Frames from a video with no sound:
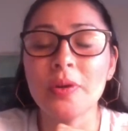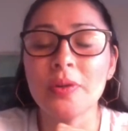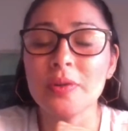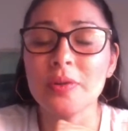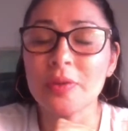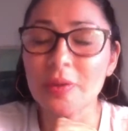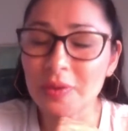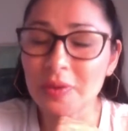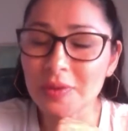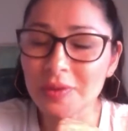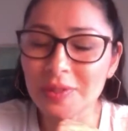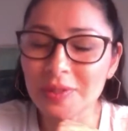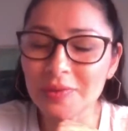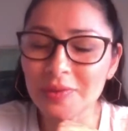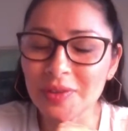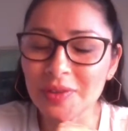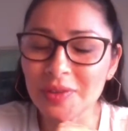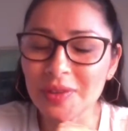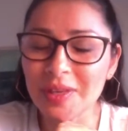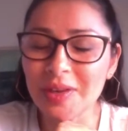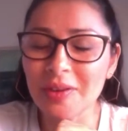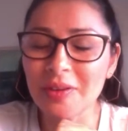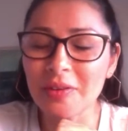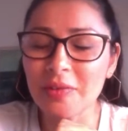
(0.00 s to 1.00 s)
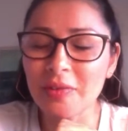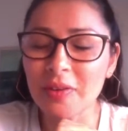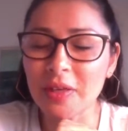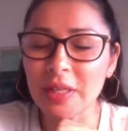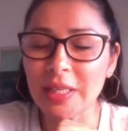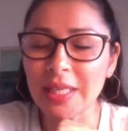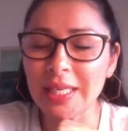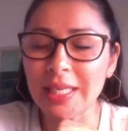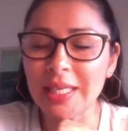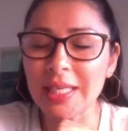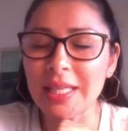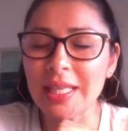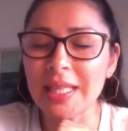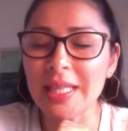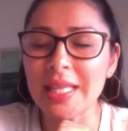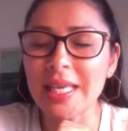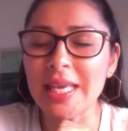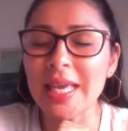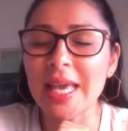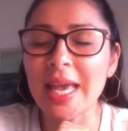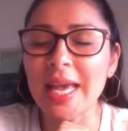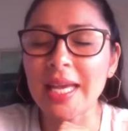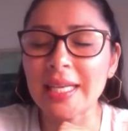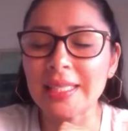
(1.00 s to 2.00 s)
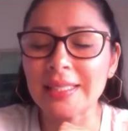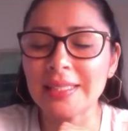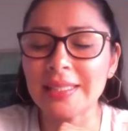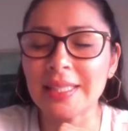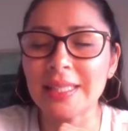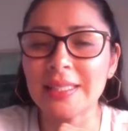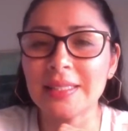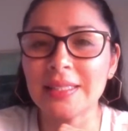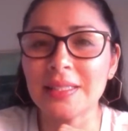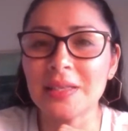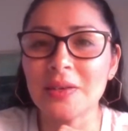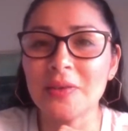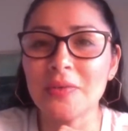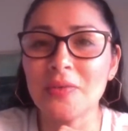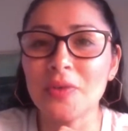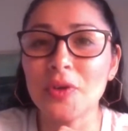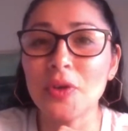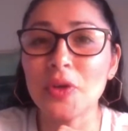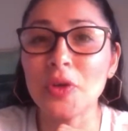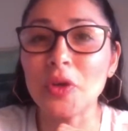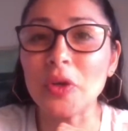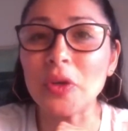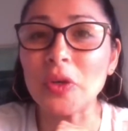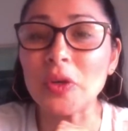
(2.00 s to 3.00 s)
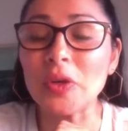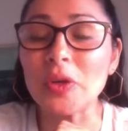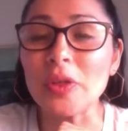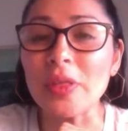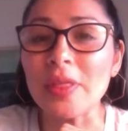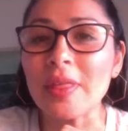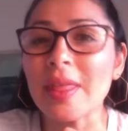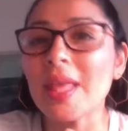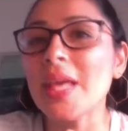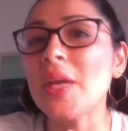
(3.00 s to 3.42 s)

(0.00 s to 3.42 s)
those of you that are feeling the excess of the earth